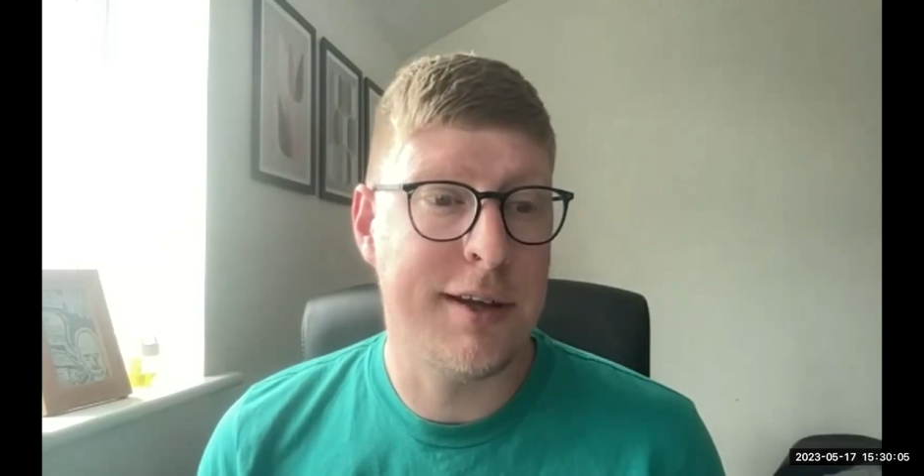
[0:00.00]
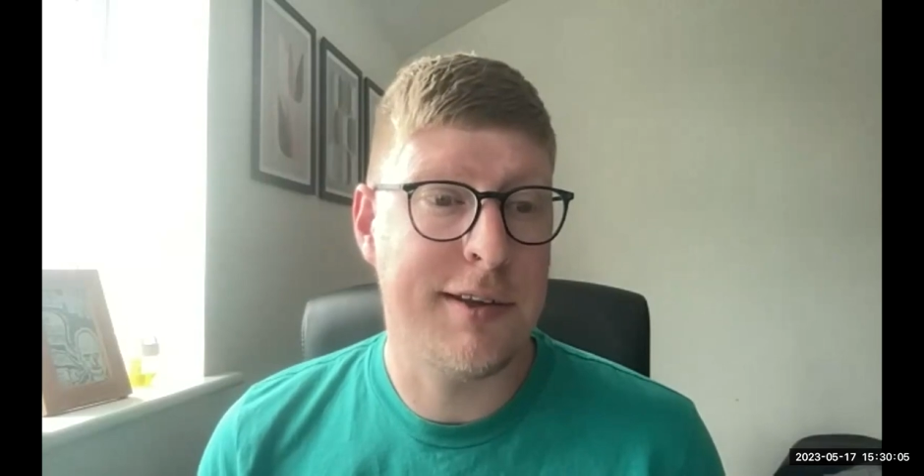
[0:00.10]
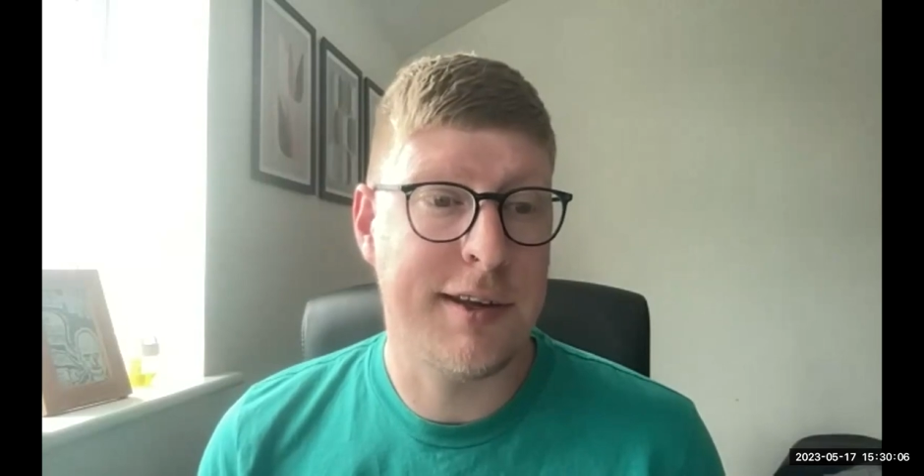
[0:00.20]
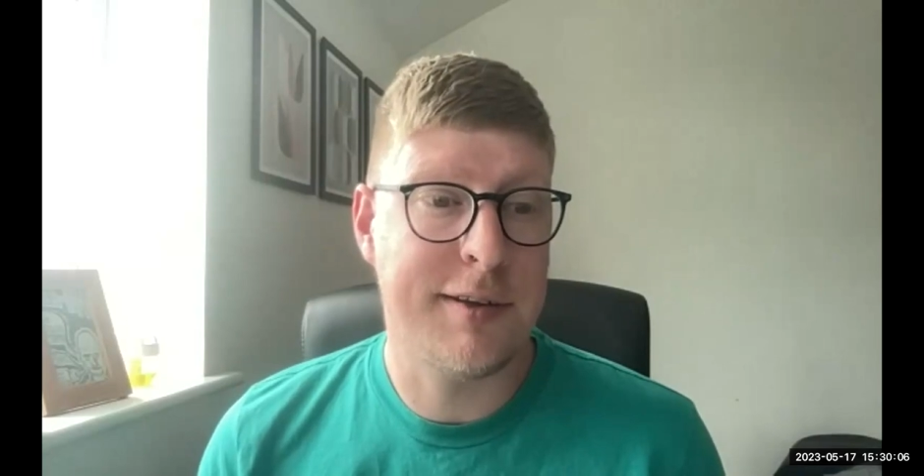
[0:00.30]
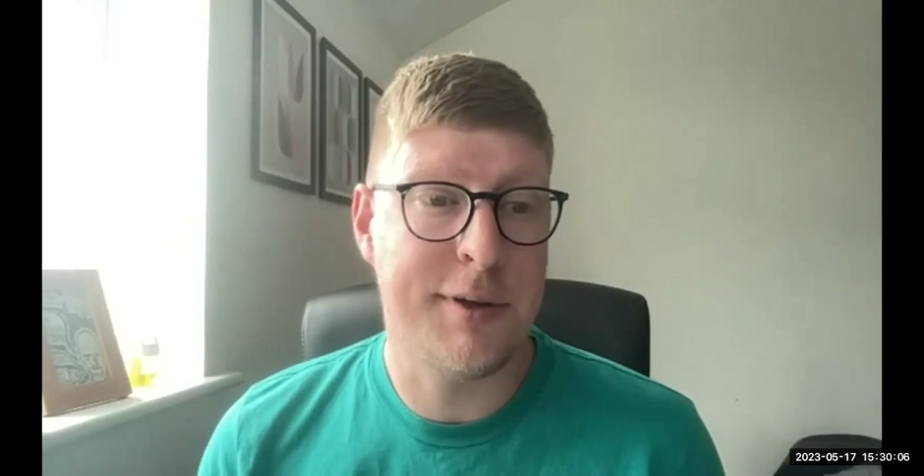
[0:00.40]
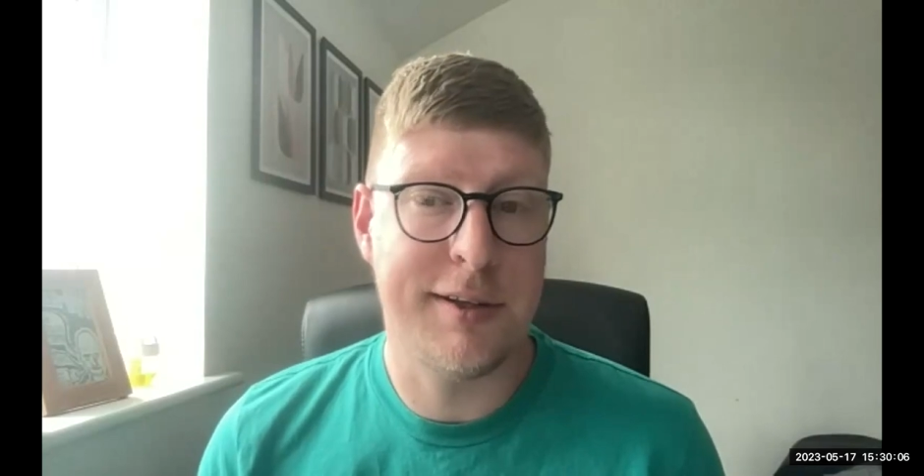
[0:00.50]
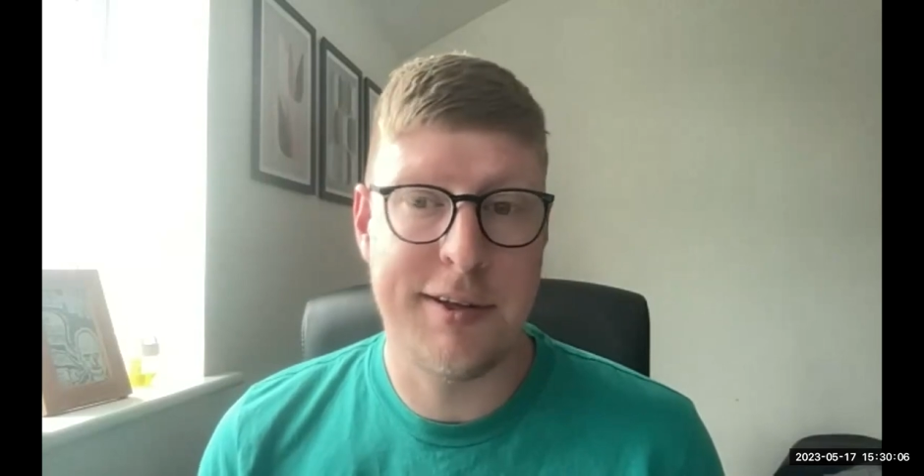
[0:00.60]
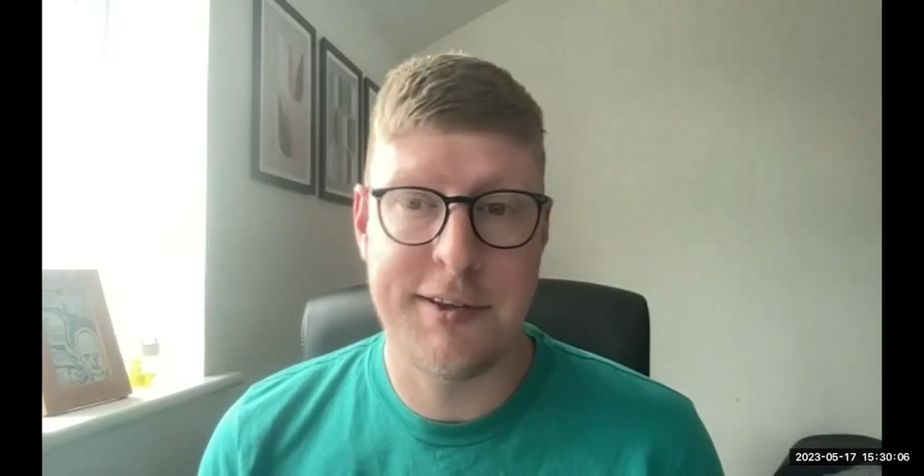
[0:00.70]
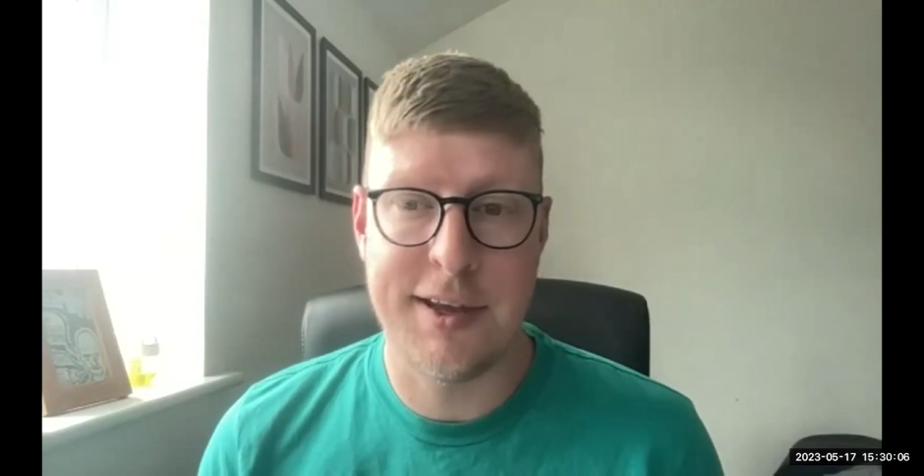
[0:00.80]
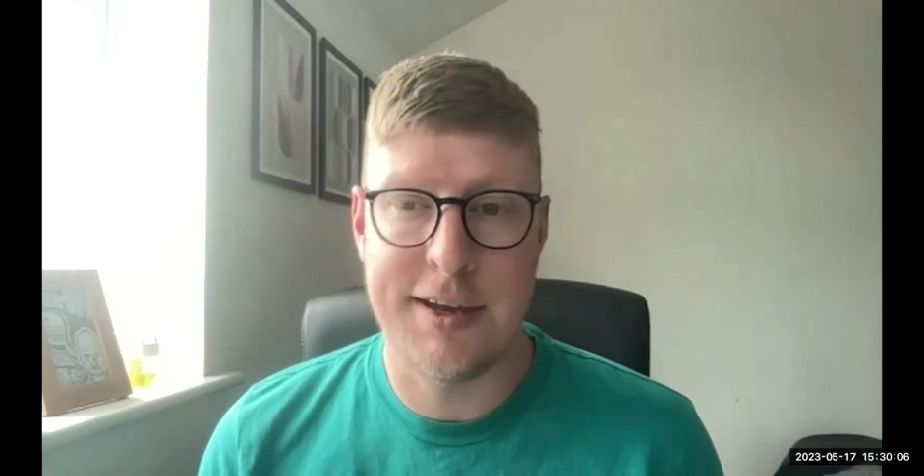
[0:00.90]

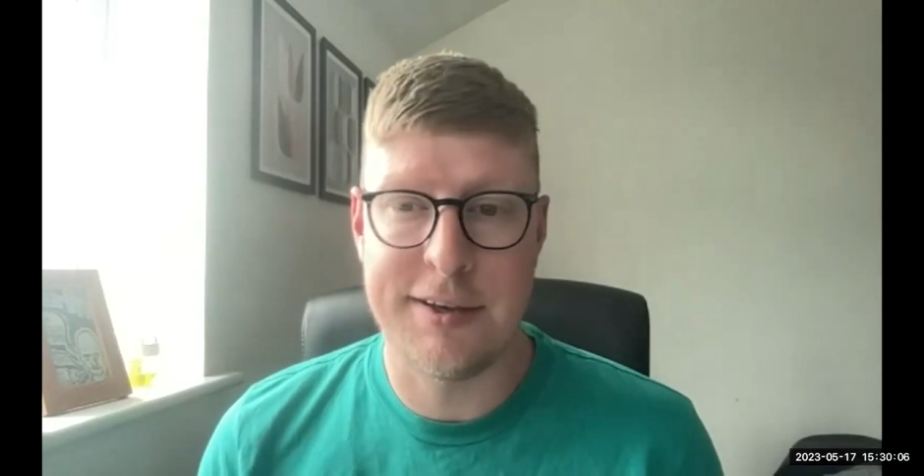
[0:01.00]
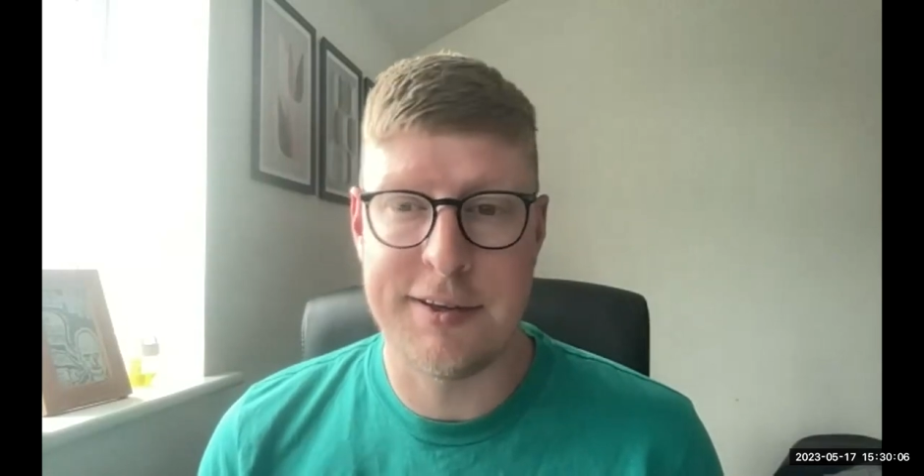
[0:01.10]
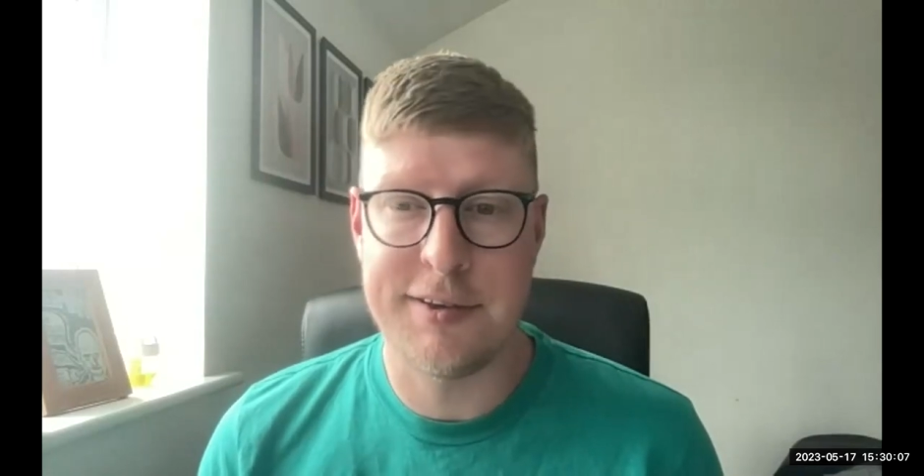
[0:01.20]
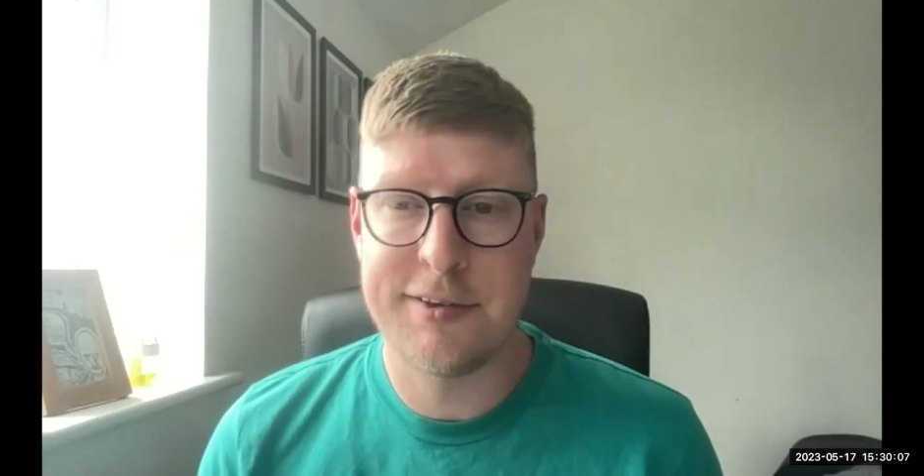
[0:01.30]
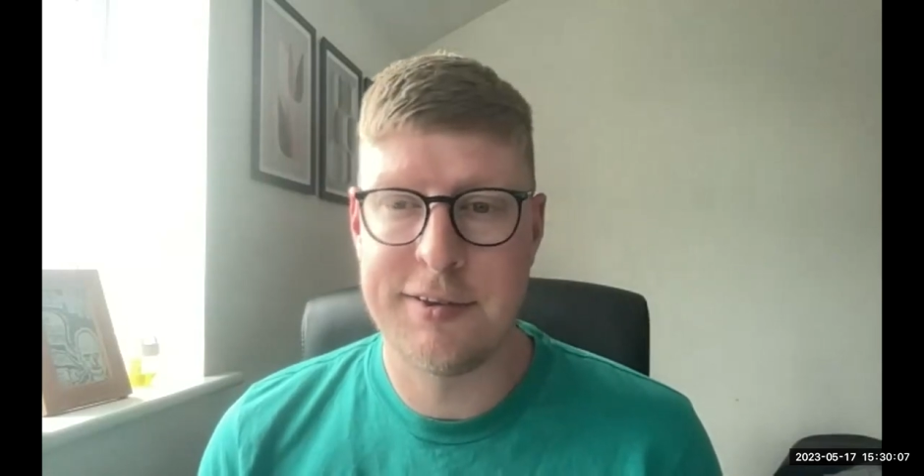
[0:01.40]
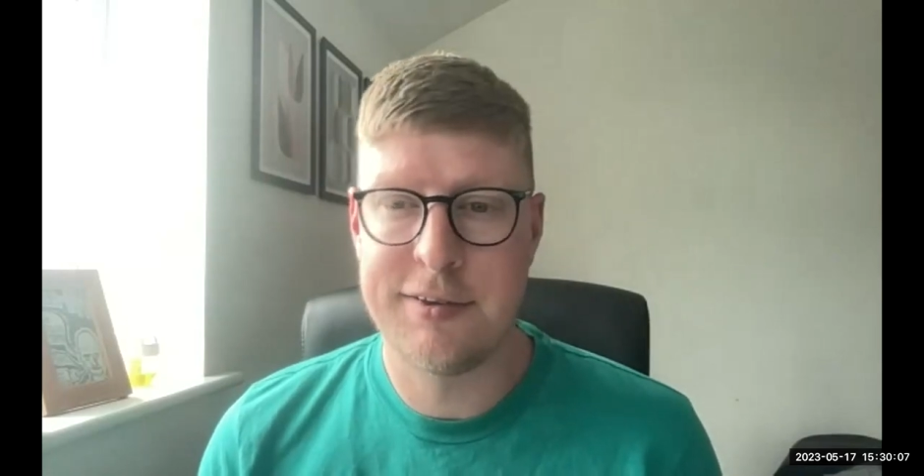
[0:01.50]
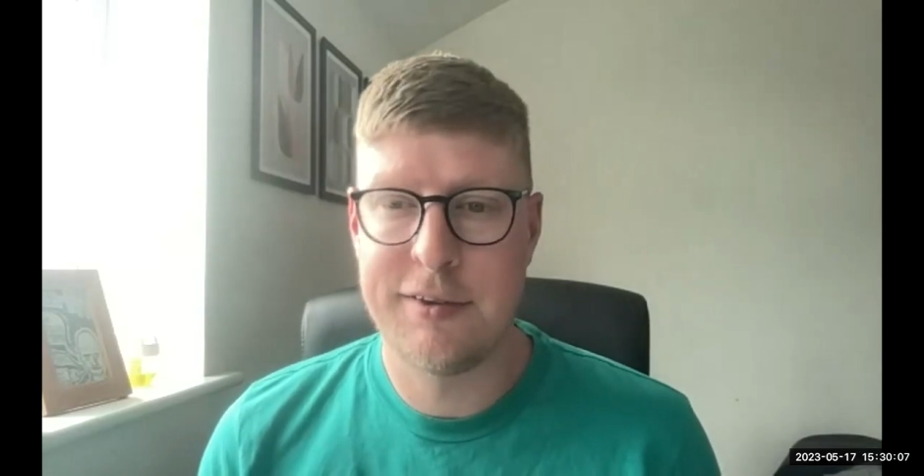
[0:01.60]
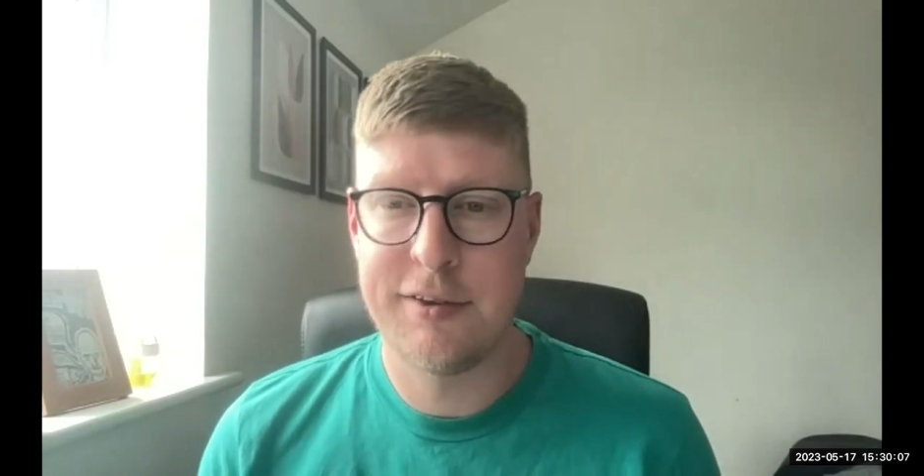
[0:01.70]
accessibility standards?